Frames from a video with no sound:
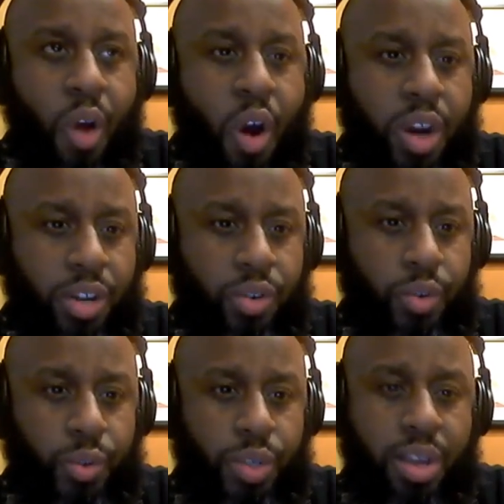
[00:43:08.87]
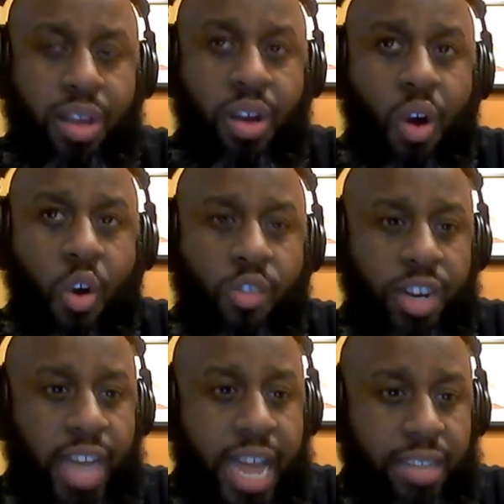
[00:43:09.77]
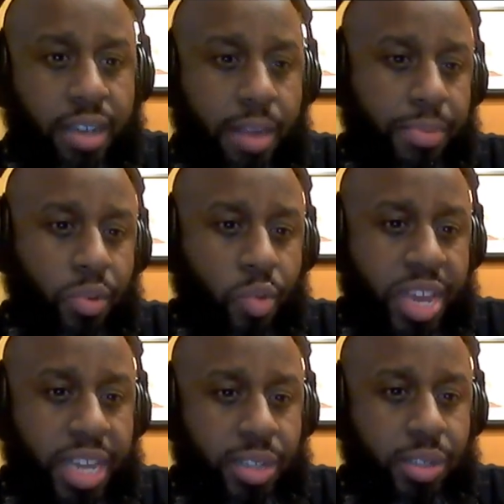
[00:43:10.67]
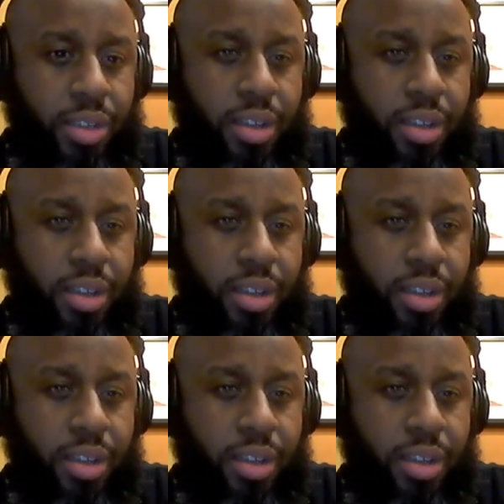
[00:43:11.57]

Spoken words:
articles over the last couple of weeks